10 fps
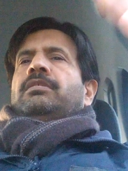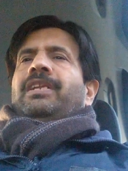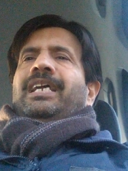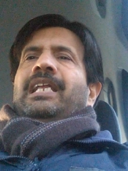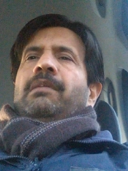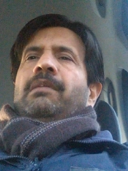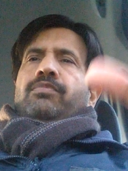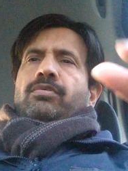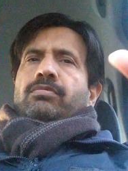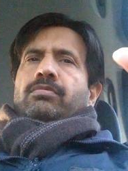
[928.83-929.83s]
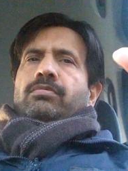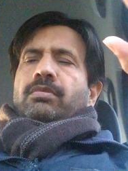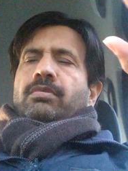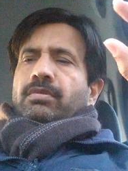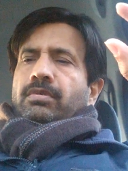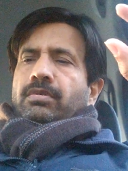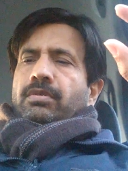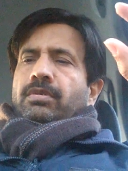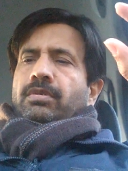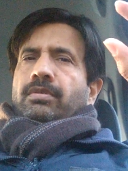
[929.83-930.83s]
will help to
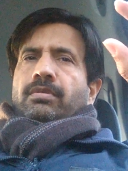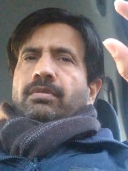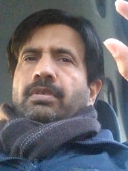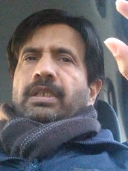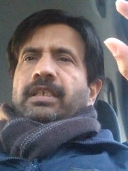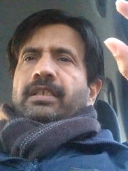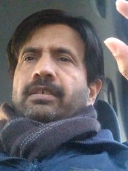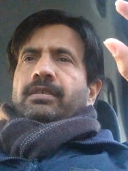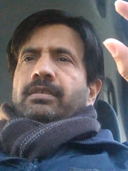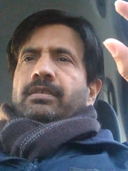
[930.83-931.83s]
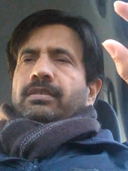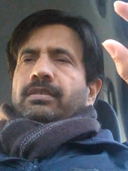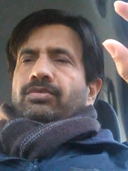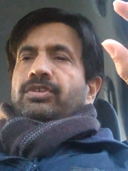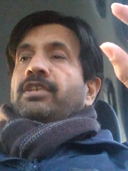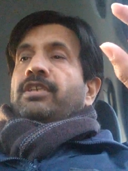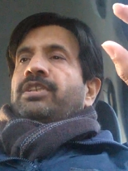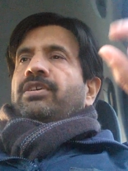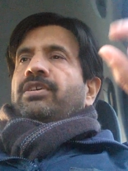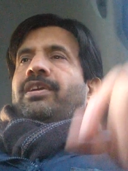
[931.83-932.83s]
like to
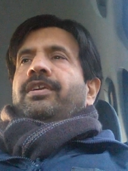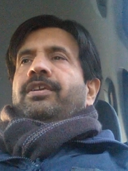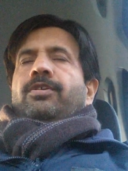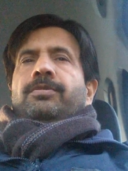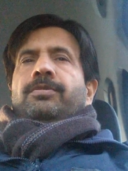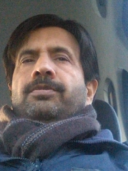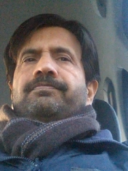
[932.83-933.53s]
determine the care, you know.